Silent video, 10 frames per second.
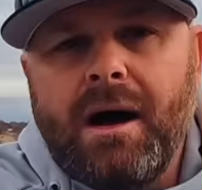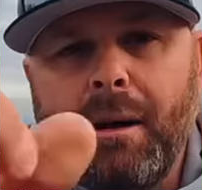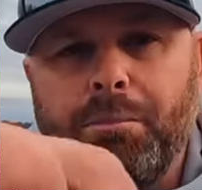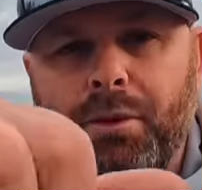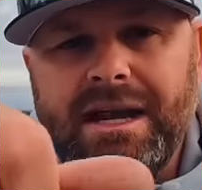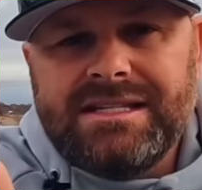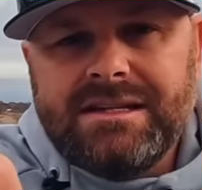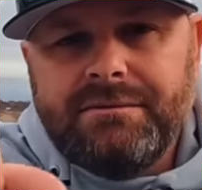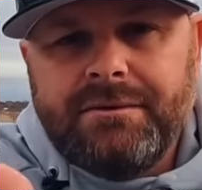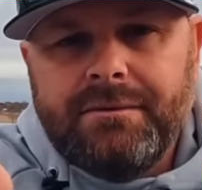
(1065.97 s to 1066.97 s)

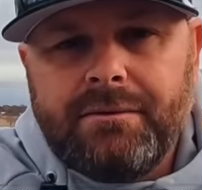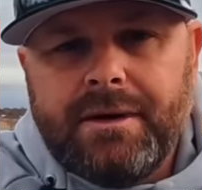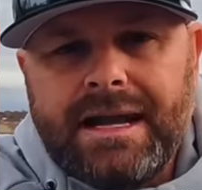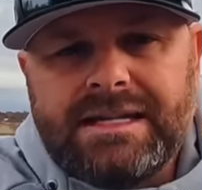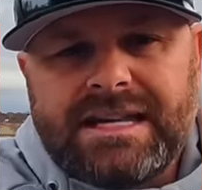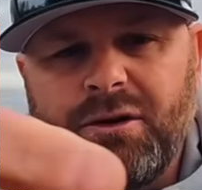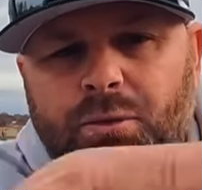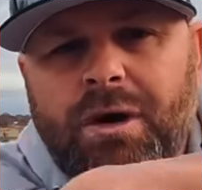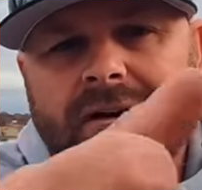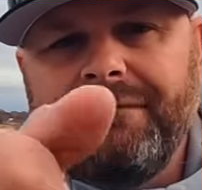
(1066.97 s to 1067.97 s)
abrasive, right? It's kind
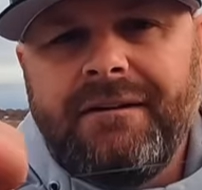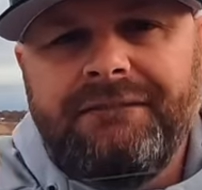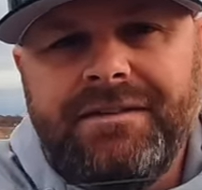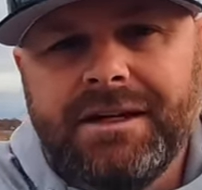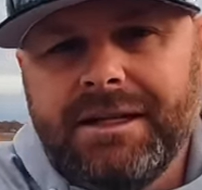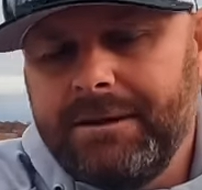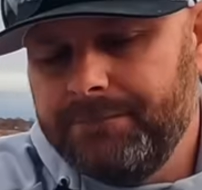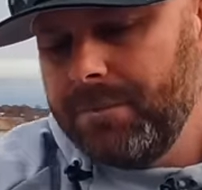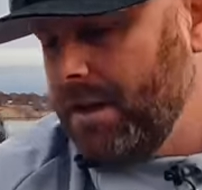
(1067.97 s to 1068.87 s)
of rough feeling.